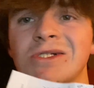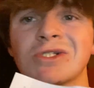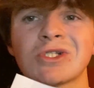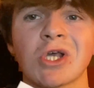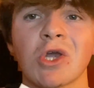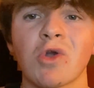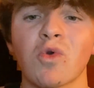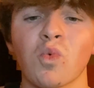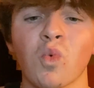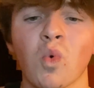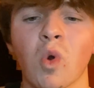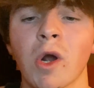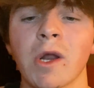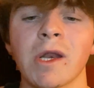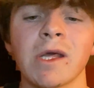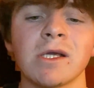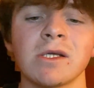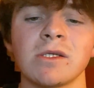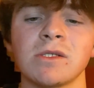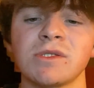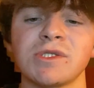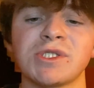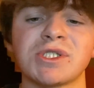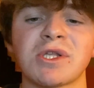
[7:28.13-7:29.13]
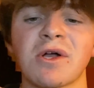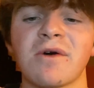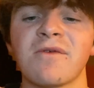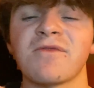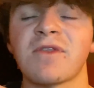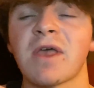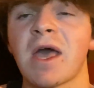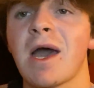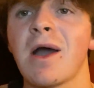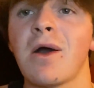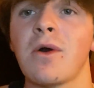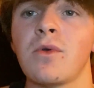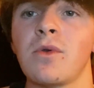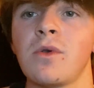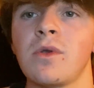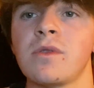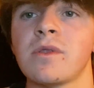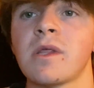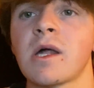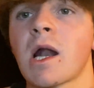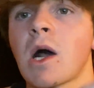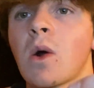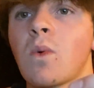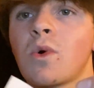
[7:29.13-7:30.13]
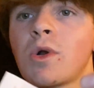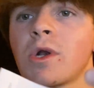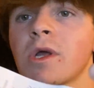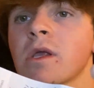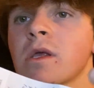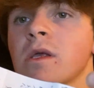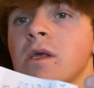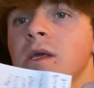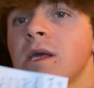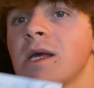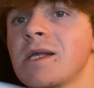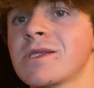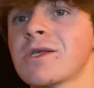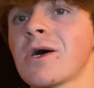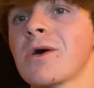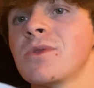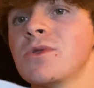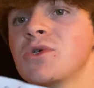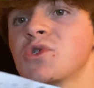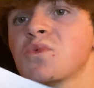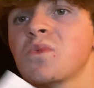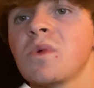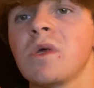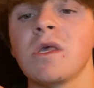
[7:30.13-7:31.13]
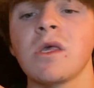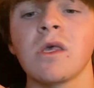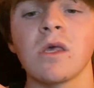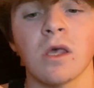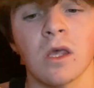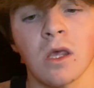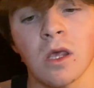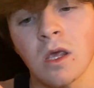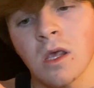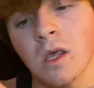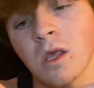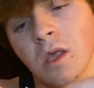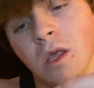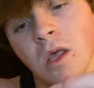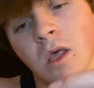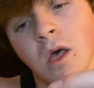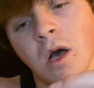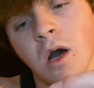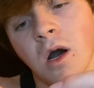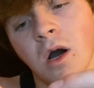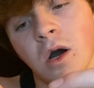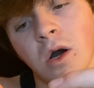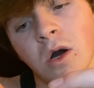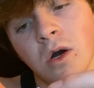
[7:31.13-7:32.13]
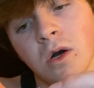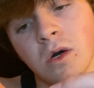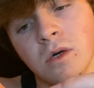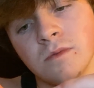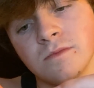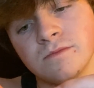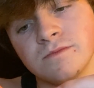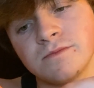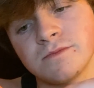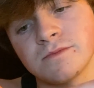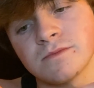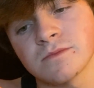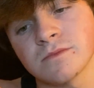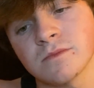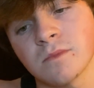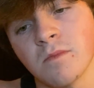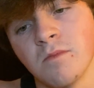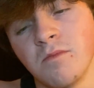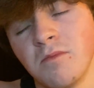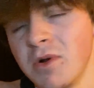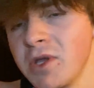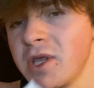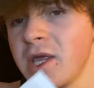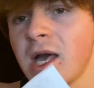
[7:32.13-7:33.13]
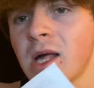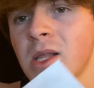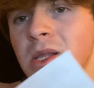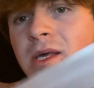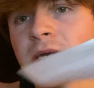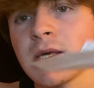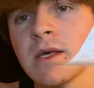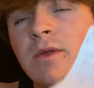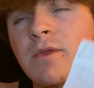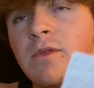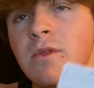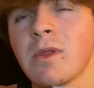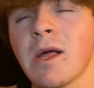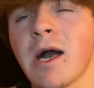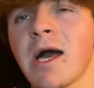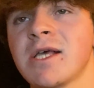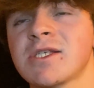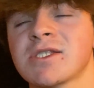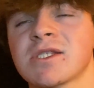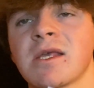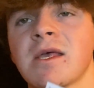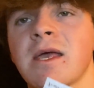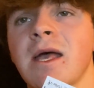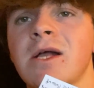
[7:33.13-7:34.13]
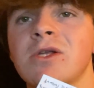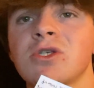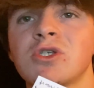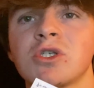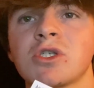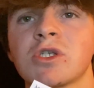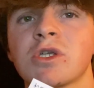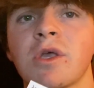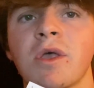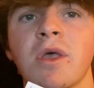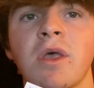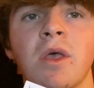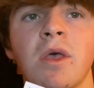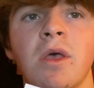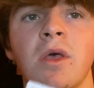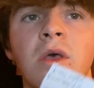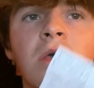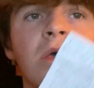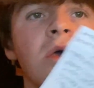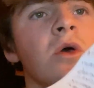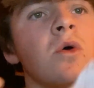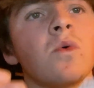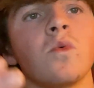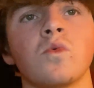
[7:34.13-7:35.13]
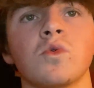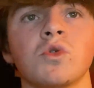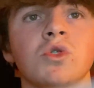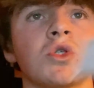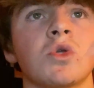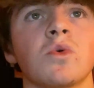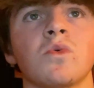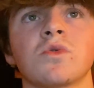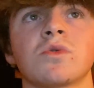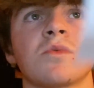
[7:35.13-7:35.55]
just like writing stuff down that I wanna get done this week. Um but yeah, like last night I just was doing